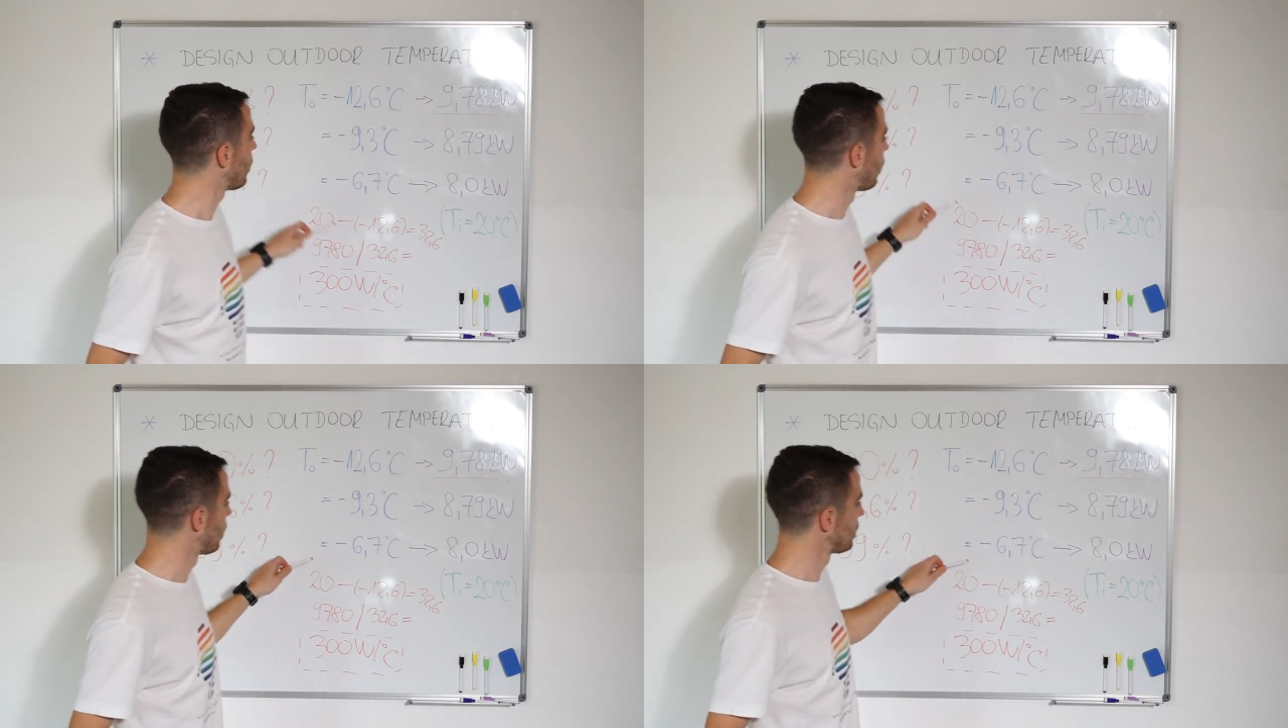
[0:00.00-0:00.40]

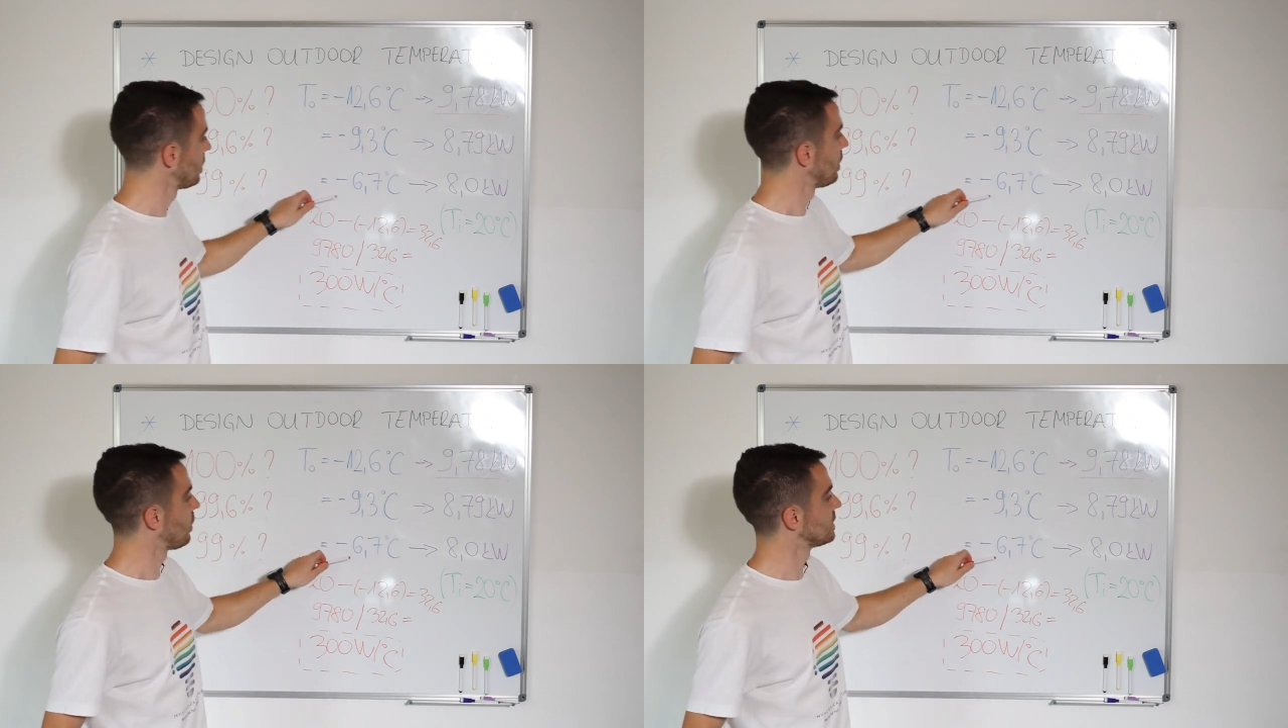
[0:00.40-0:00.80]
or
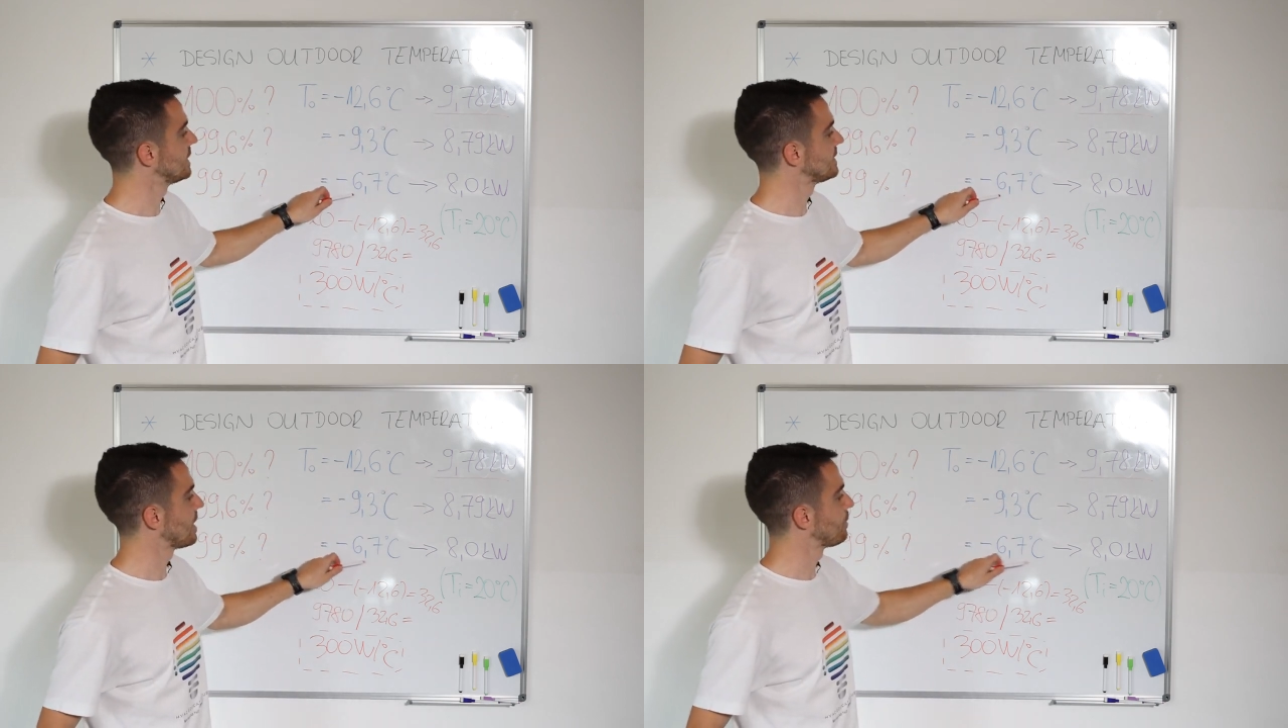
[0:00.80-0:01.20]
on
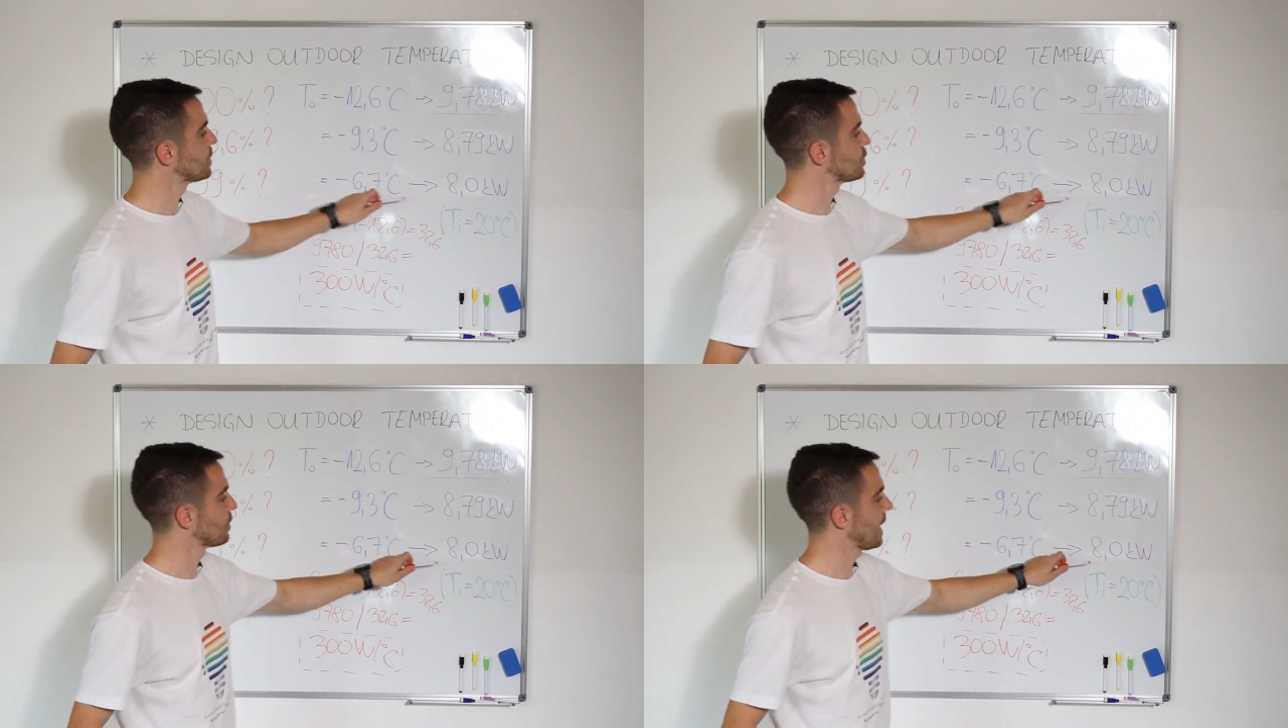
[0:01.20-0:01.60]
this
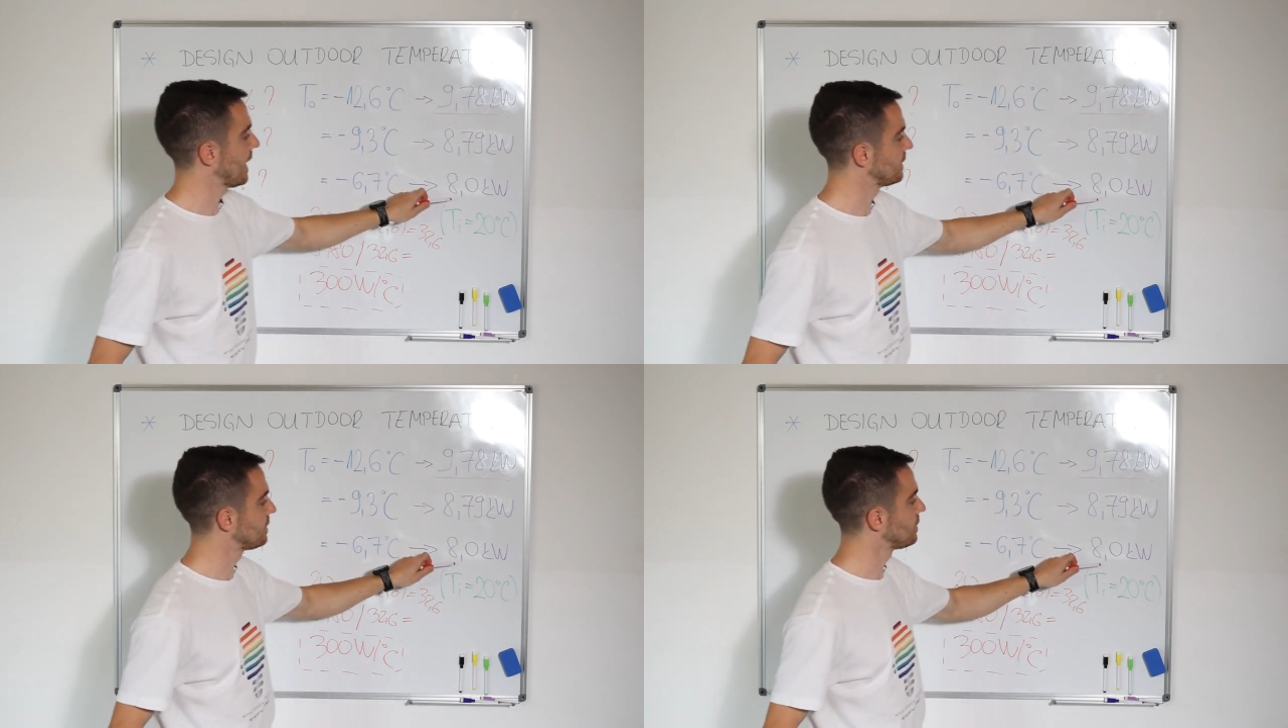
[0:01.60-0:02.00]
temperature and